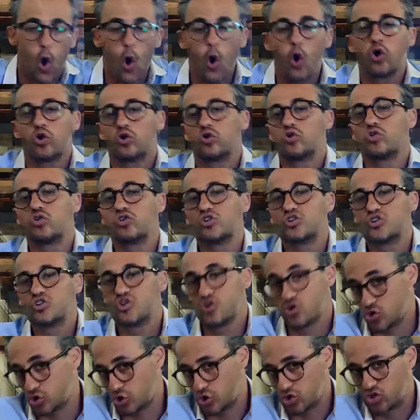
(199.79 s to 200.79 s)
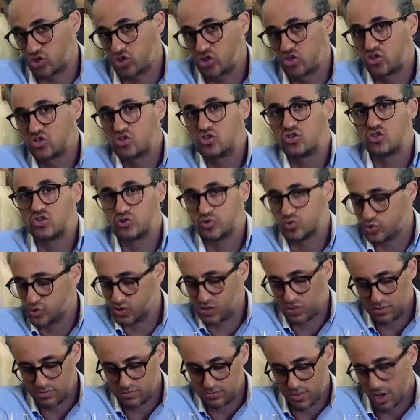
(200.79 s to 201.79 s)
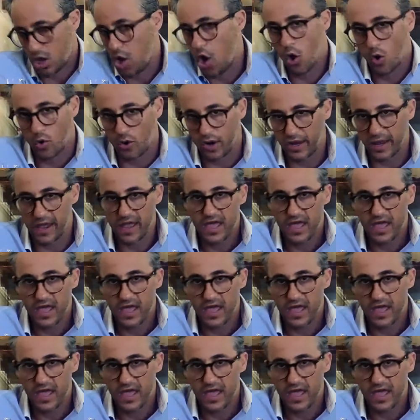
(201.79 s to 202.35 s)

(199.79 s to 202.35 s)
or not to use oak.